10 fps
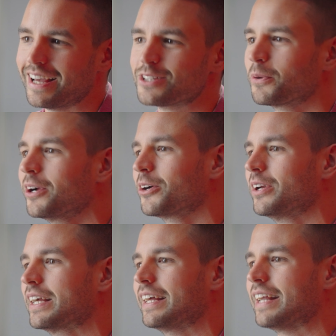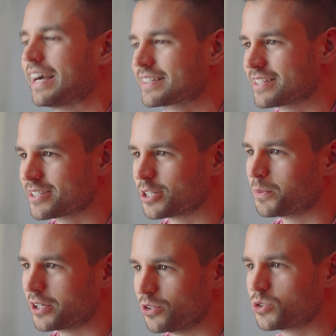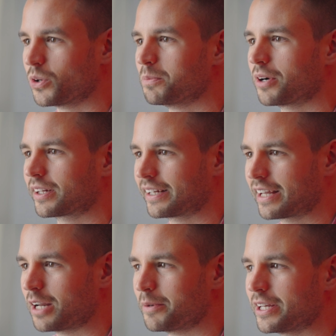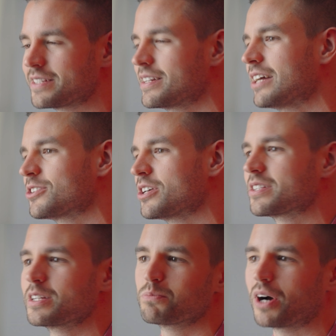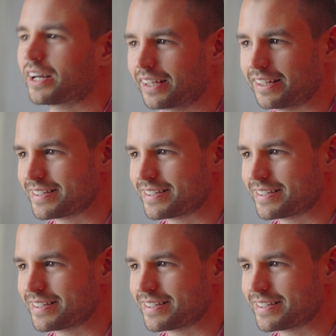And so where you're going to get access to when you join ProductLed Academy is not just the product-led